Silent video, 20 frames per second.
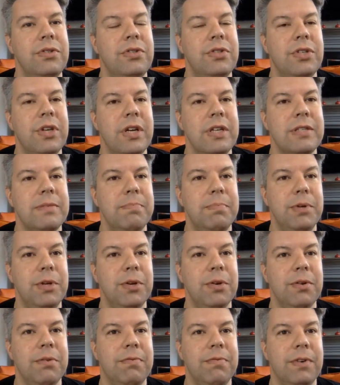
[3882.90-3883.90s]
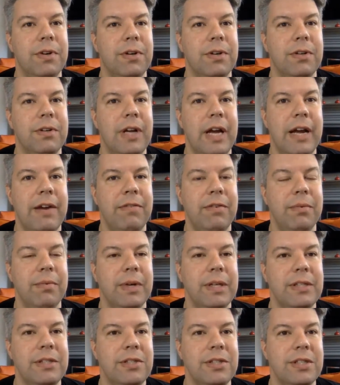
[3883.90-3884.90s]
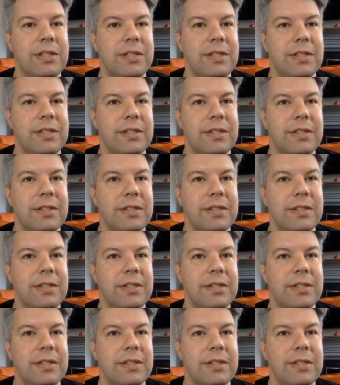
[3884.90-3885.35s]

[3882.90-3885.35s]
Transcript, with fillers: just beautiful. Everyone's just